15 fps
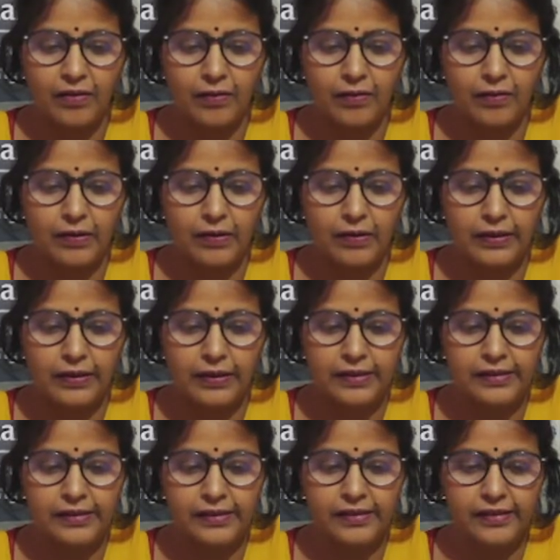This is
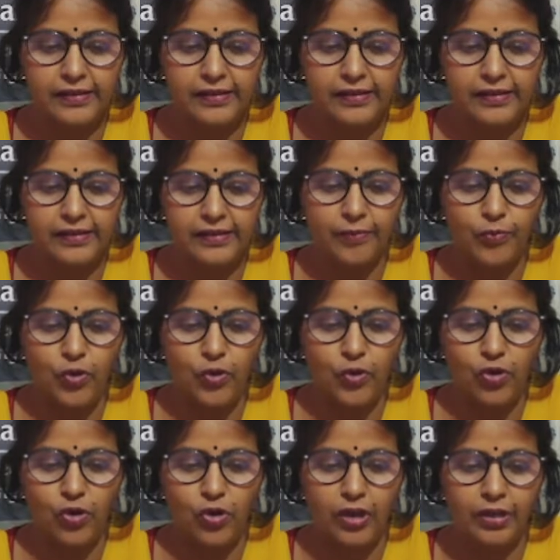the
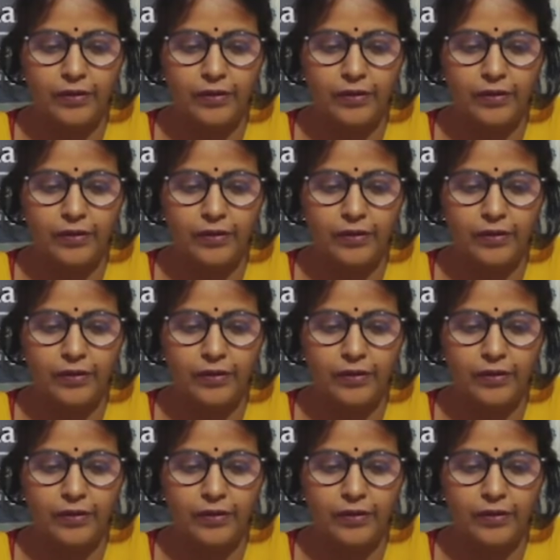wall